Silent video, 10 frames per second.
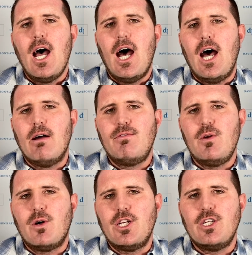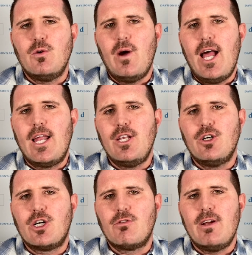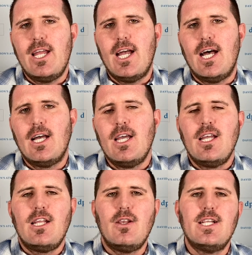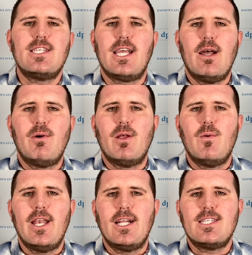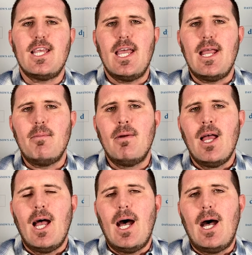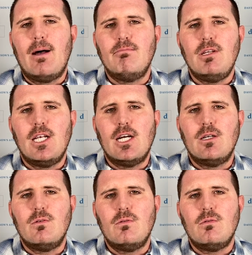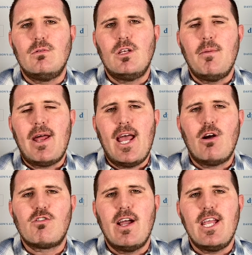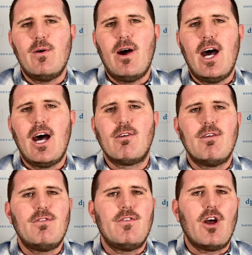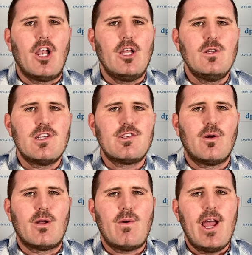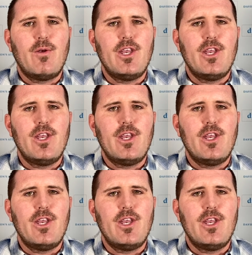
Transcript: if you want to do well in your career, you need to get with a winning team. No matter how great you are, if you've got losers all around